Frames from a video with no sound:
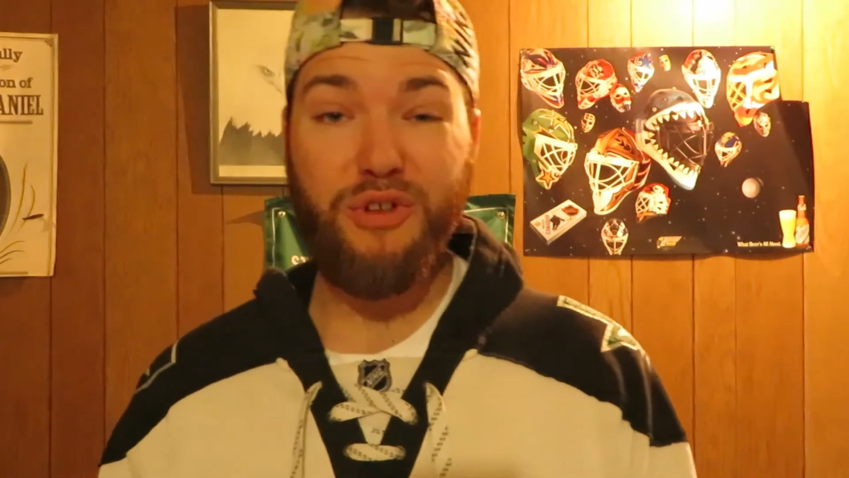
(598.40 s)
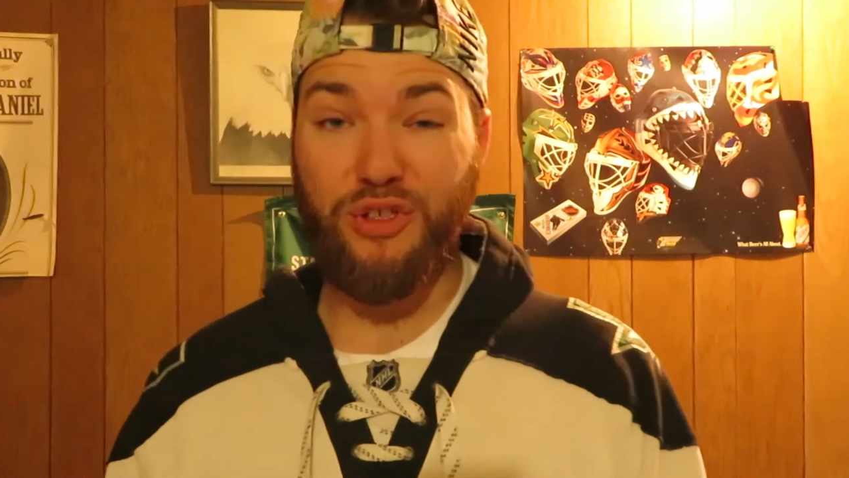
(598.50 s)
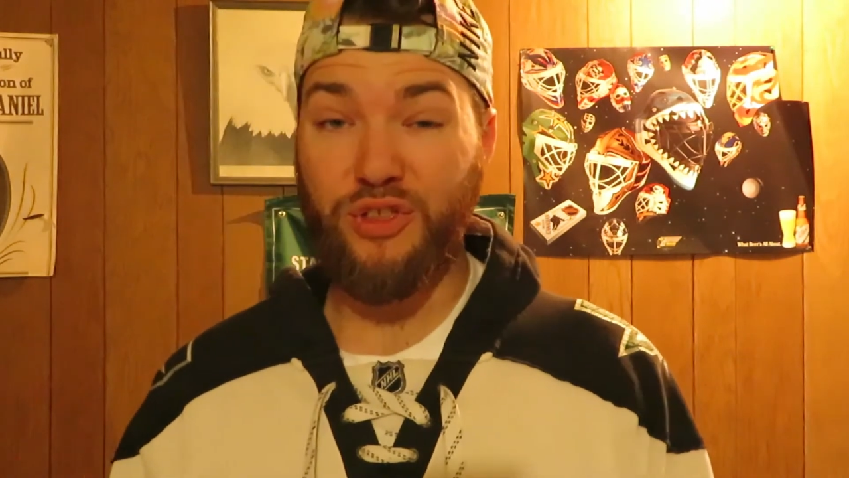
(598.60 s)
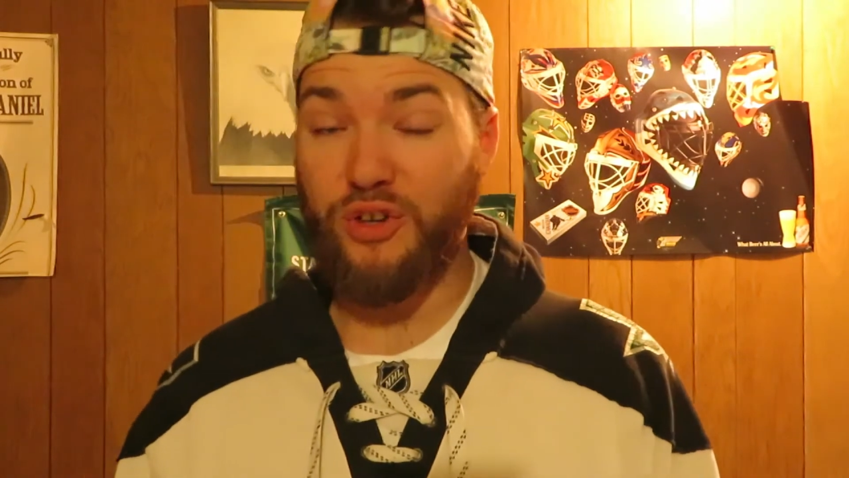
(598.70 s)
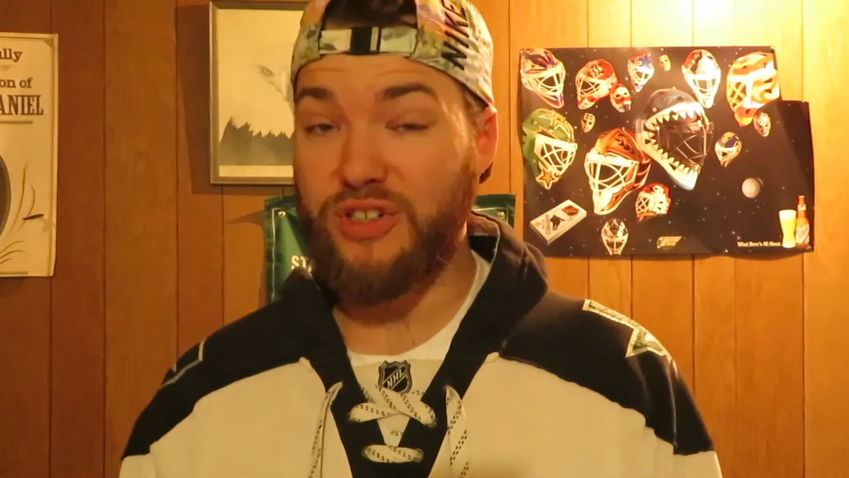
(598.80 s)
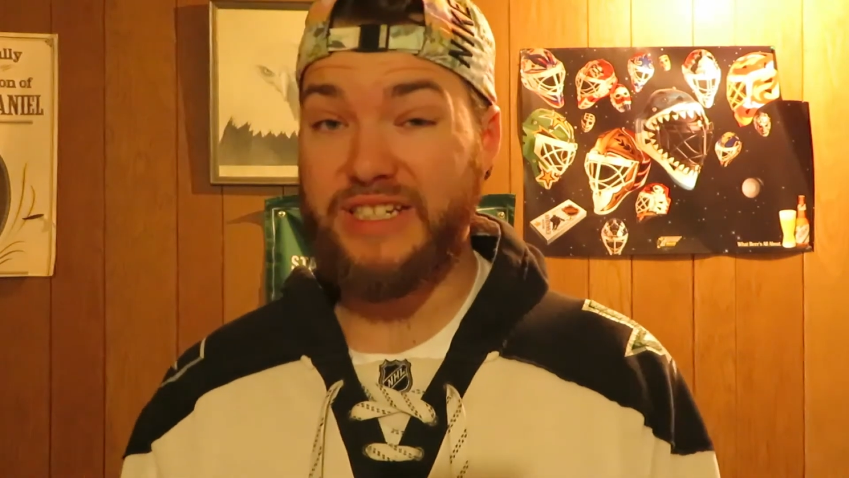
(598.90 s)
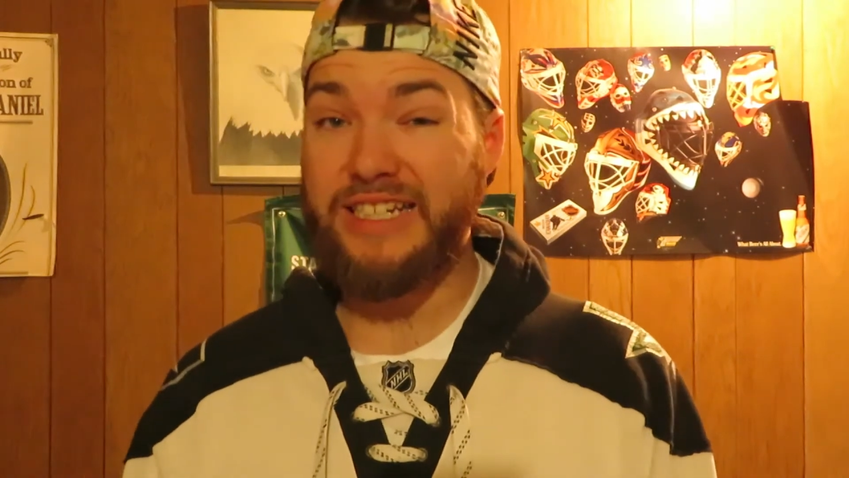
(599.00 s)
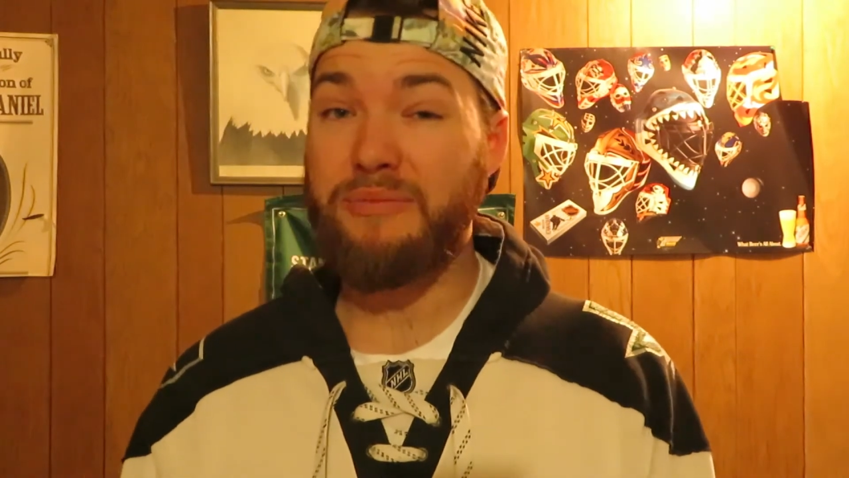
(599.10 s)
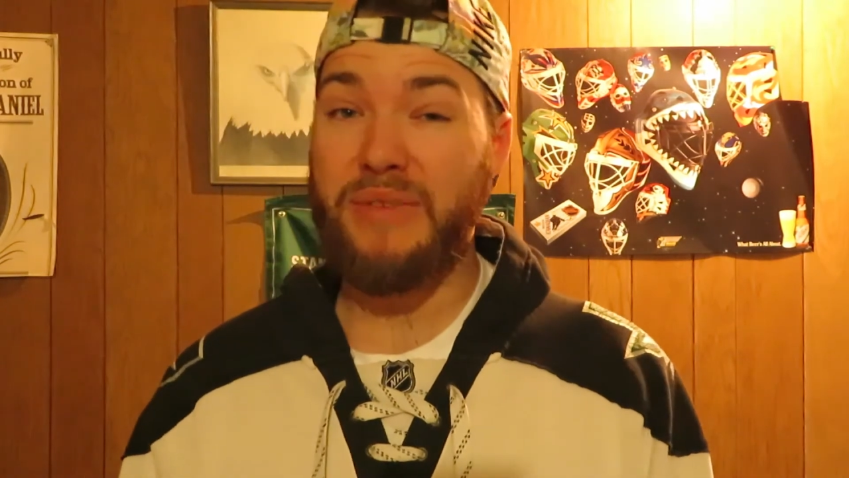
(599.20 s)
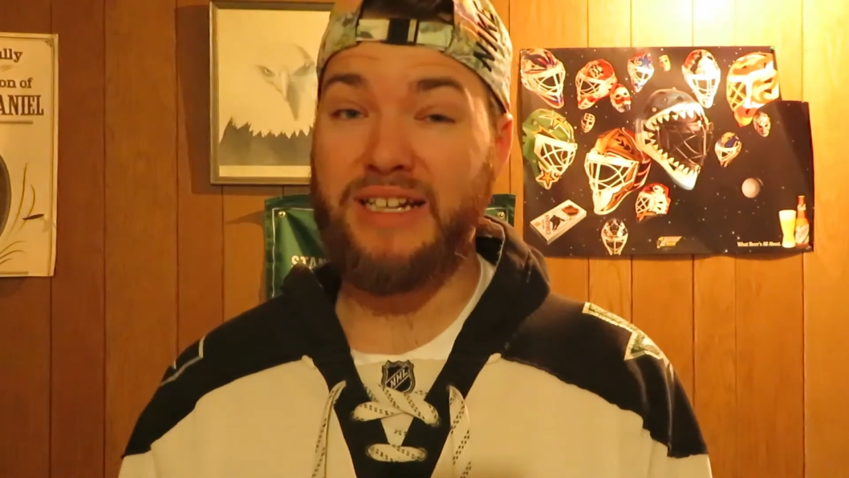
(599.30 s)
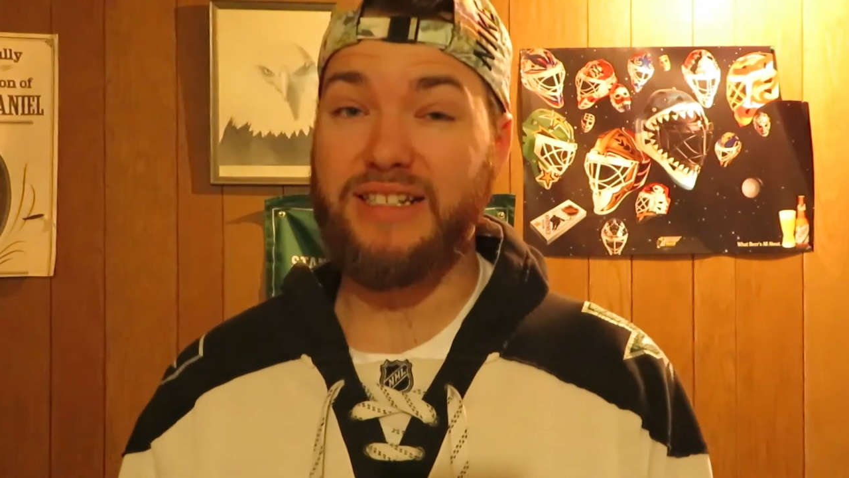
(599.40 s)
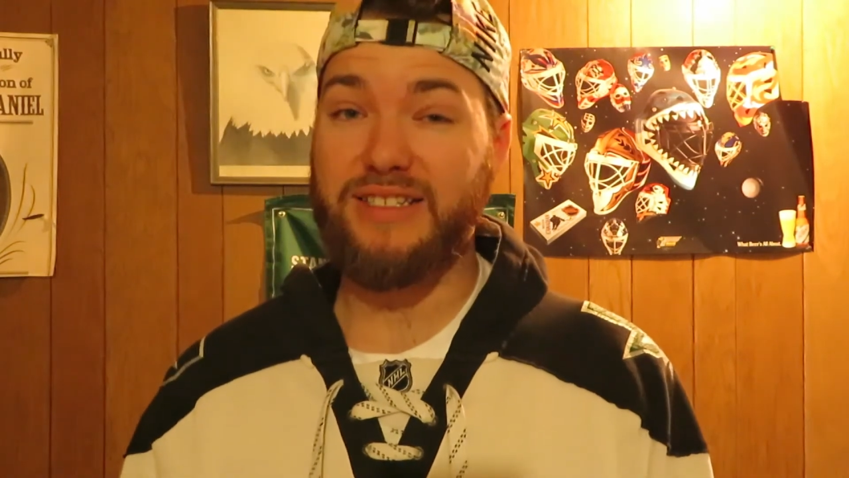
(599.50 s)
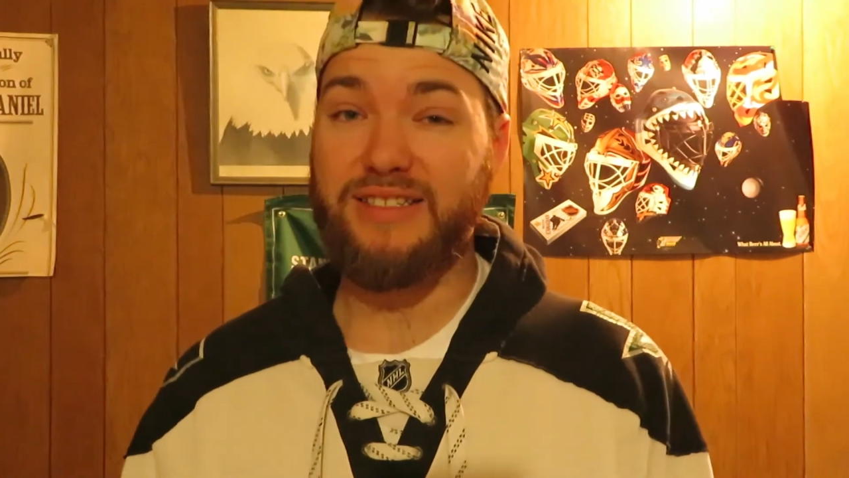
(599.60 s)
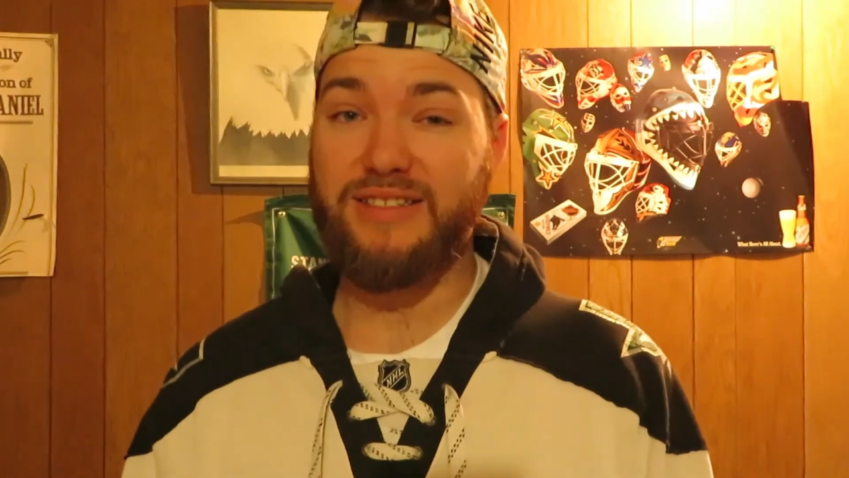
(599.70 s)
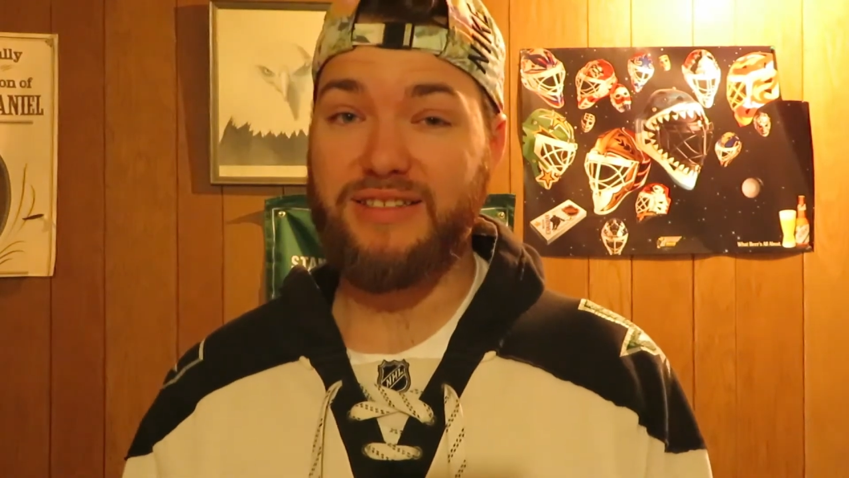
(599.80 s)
with 13 minutes